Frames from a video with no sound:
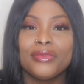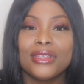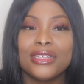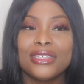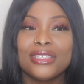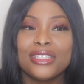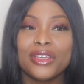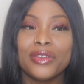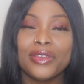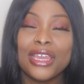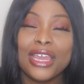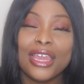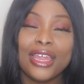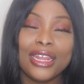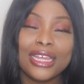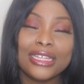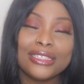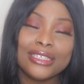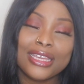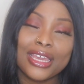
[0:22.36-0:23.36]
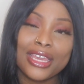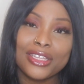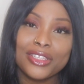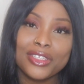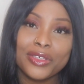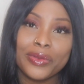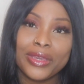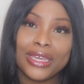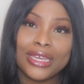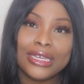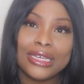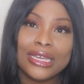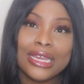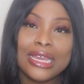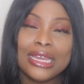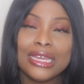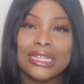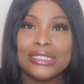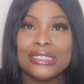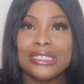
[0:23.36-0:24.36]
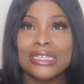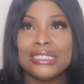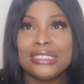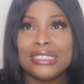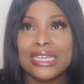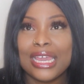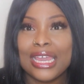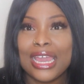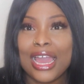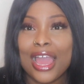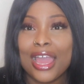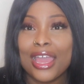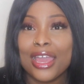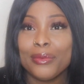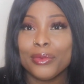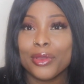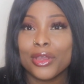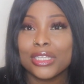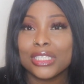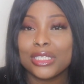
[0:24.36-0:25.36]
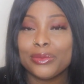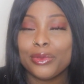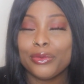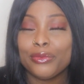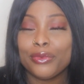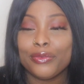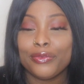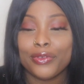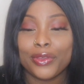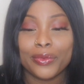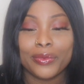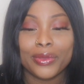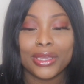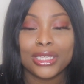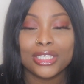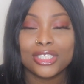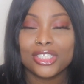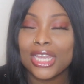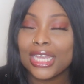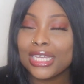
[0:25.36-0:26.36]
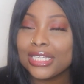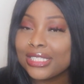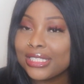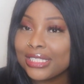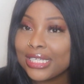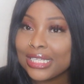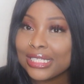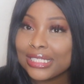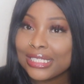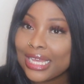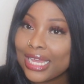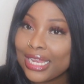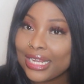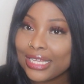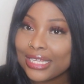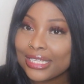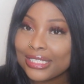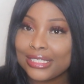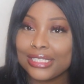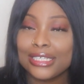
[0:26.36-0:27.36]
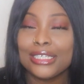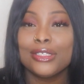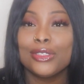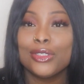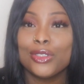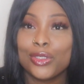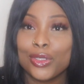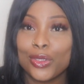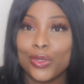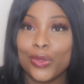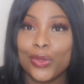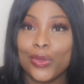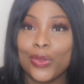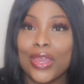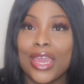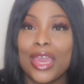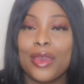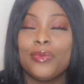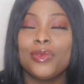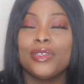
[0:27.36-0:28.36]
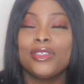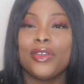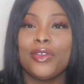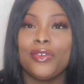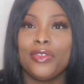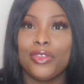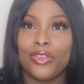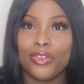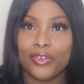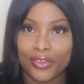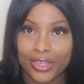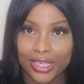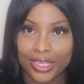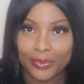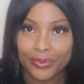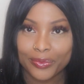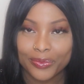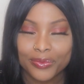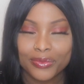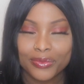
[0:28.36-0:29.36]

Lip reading: So yeah, let's get into it. Today I am going to be reviewing Chasing Dallas Season 2 Episode 3.